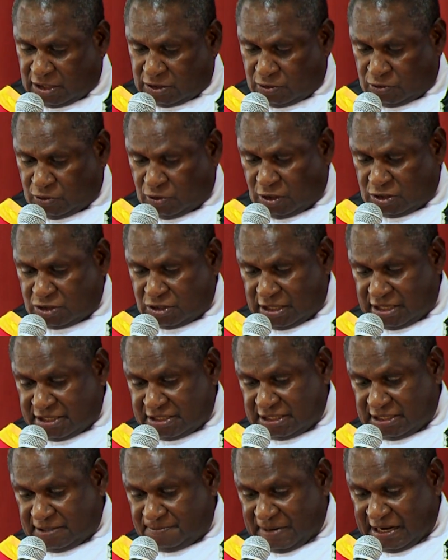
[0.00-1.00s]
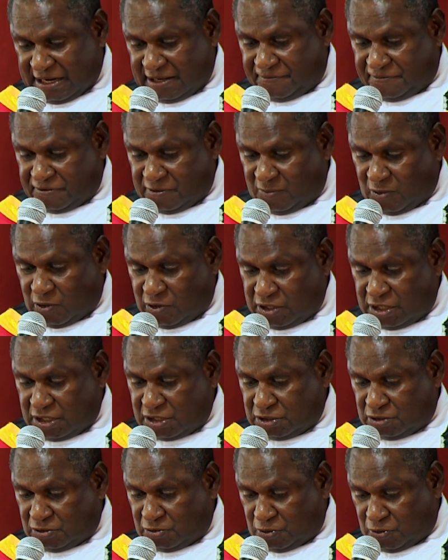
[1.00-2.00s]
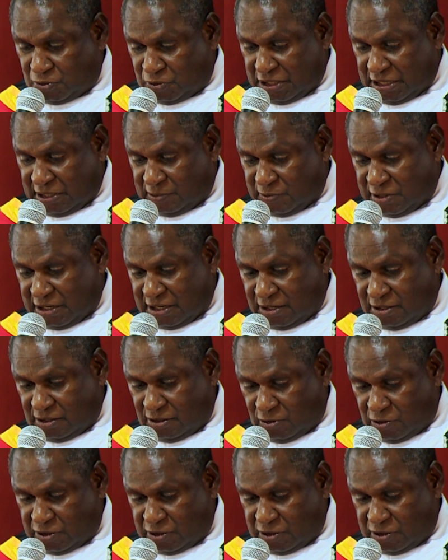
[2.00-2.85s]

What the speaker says: Do not solicit money from lawyers to do their work.